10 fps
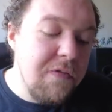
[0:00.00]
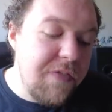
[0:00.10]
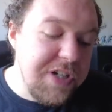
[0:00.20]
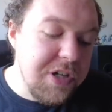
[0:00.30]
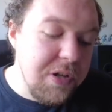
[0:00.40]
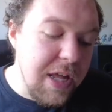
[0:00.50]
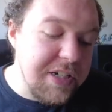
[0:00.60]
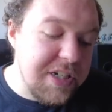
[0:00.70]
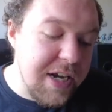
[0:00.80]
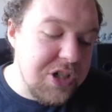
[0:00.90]
Physical
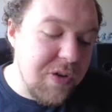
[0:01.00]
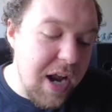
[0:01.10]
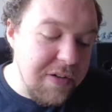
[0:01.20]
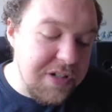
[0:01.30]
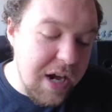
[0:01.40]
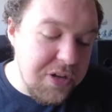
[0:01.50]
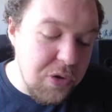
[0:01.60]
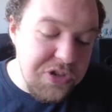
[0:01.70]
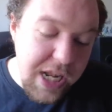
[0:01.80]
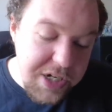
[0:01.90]
and sanitary and
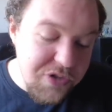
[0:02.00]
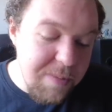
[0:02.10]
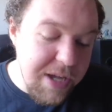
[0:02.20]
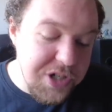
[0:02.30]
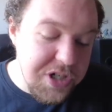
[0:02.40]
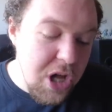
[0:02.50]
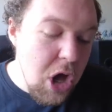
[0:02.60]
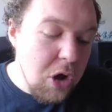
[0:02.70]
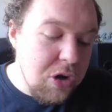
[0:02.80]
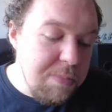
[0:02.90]
phytosanitary measures
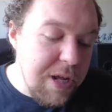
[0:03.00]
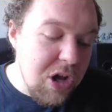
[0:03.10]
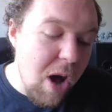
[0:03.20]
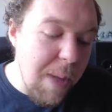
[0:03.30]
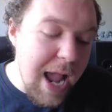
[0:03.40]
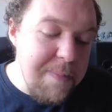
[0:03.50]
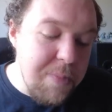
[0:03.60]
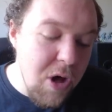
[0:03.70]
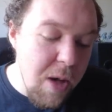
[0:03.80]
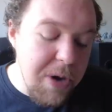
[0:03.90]
could become a
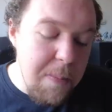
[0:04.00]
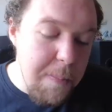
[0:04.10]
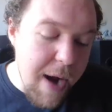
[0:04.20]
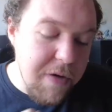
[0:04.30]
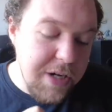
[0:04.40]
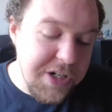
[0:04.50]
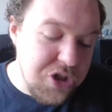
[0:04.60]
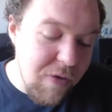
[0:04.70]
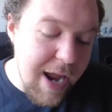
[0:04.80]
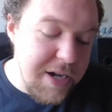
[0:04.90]
permanent barrier to
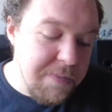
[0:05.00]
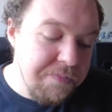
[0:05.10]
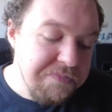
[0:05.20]
trade,